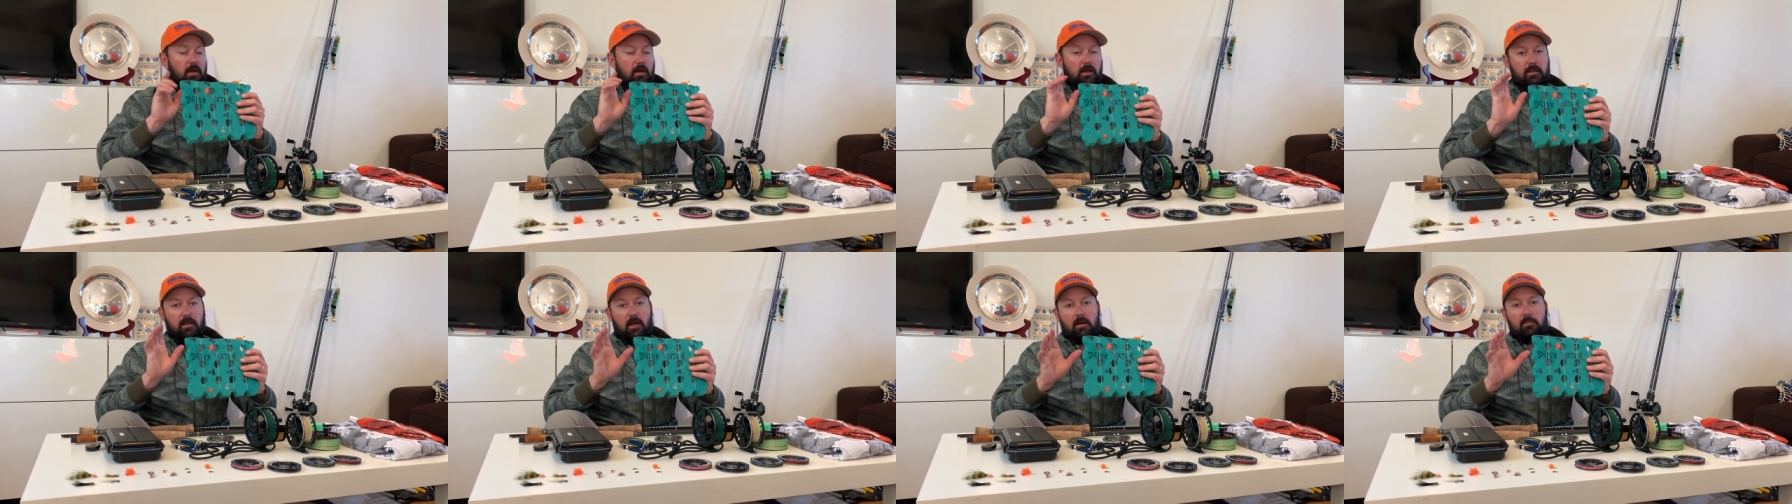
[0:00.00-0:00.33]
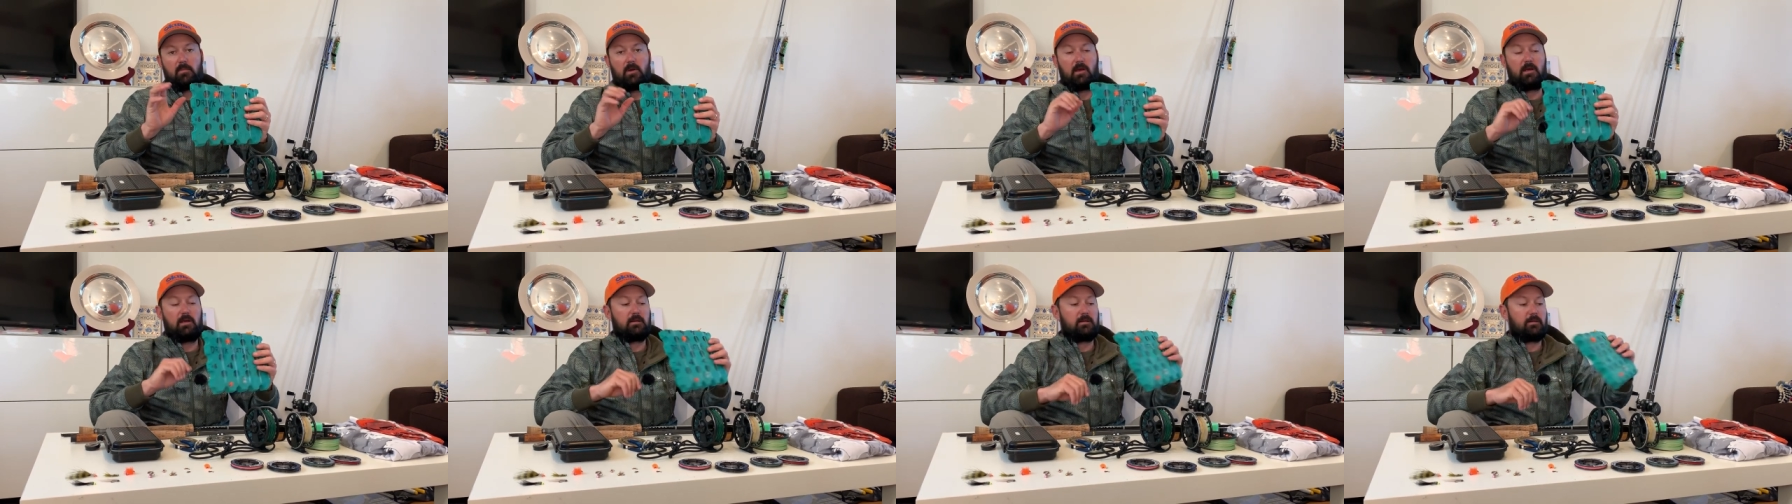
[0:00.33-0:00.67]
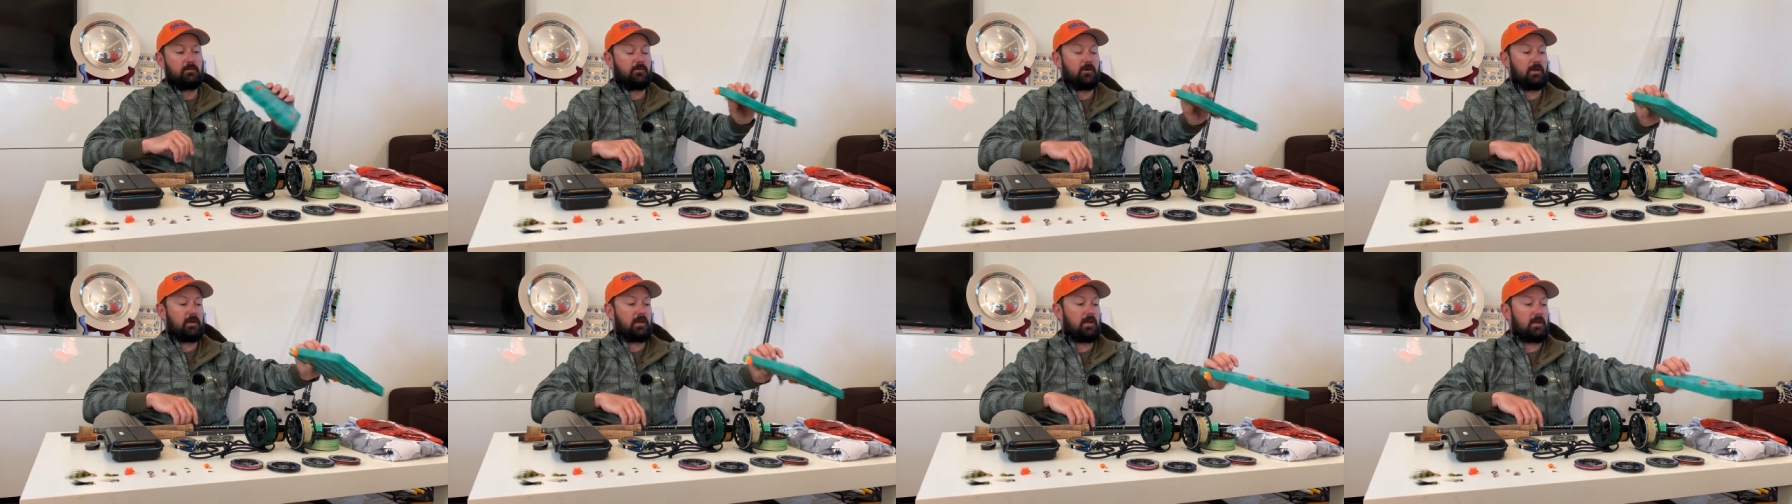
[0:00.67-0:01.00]
And that means
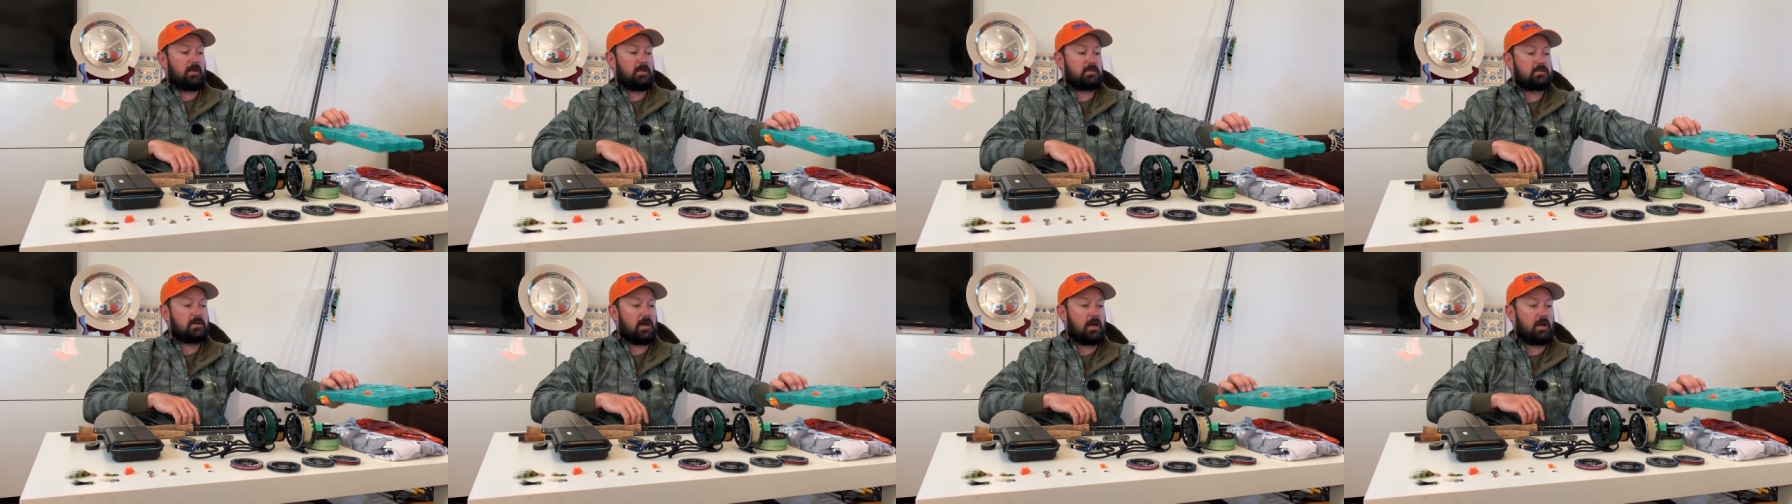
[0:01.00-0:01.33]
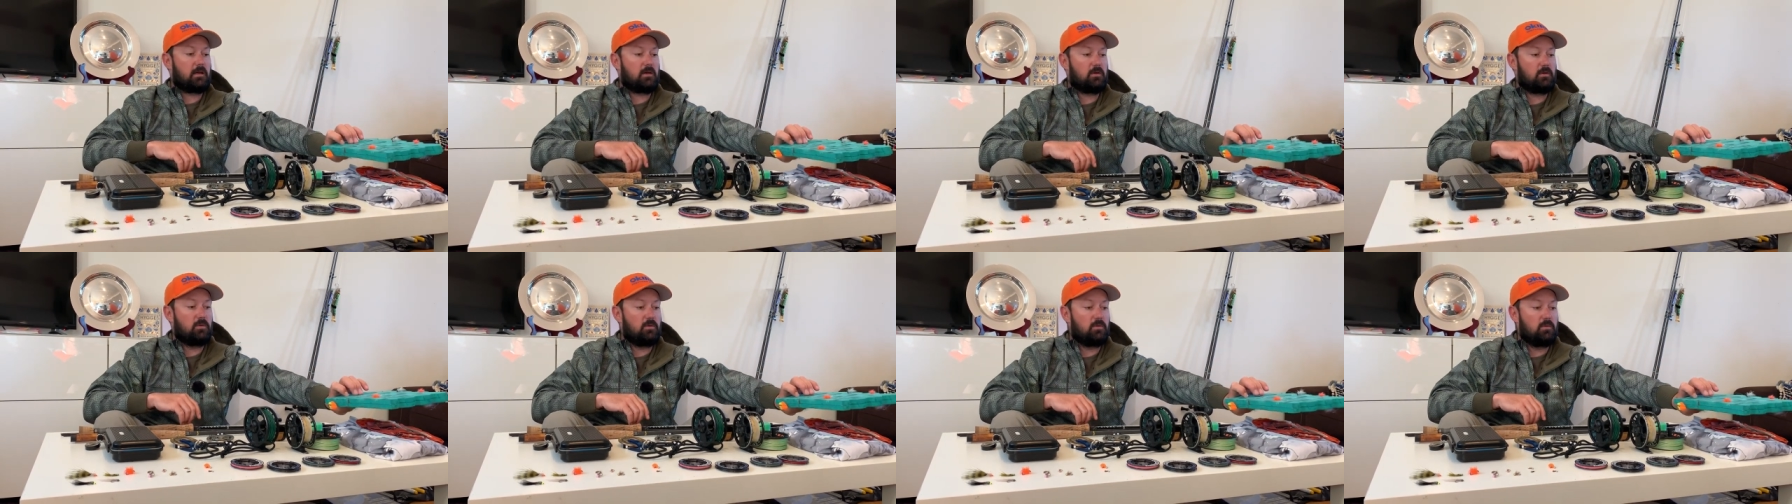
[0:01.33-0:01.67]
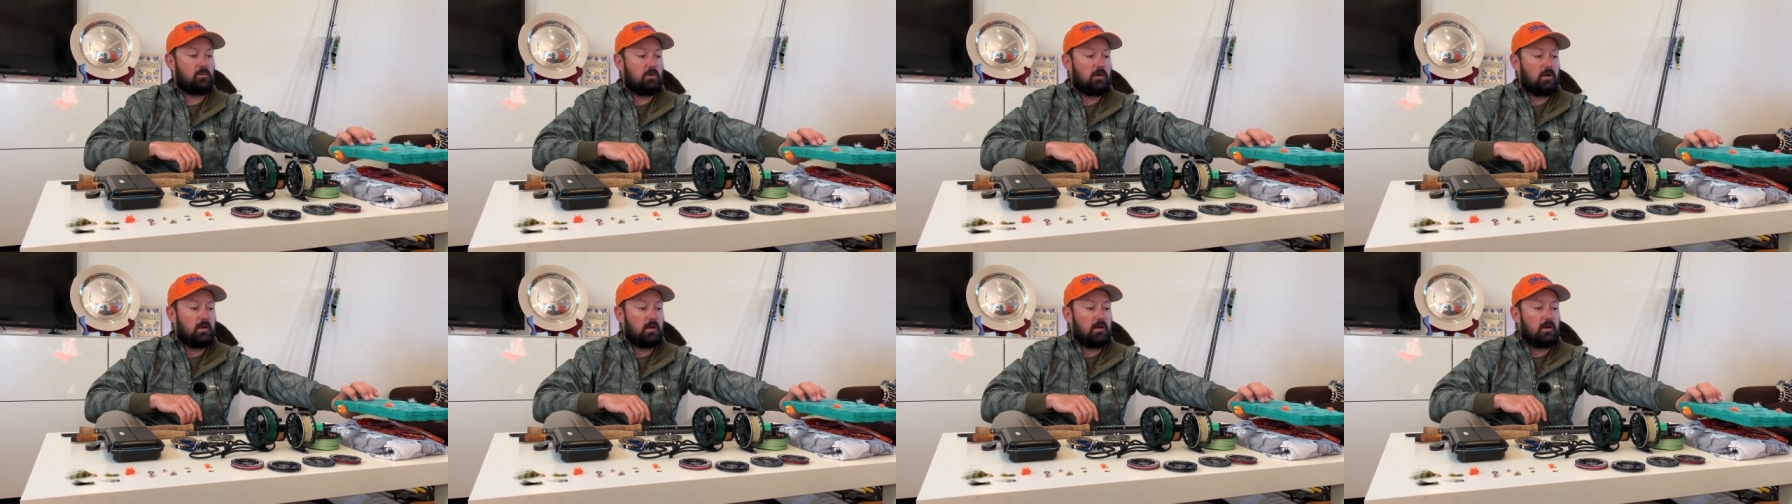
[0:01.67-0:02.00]
if I get a
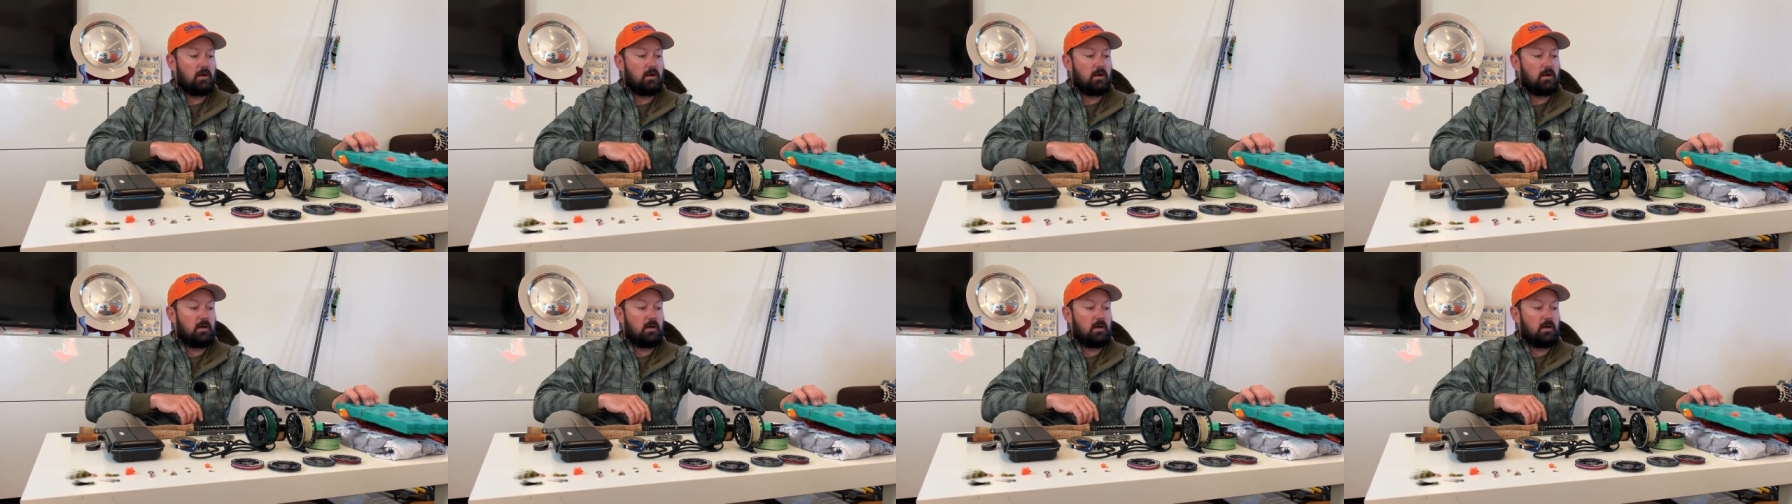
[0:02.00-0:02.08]
tangle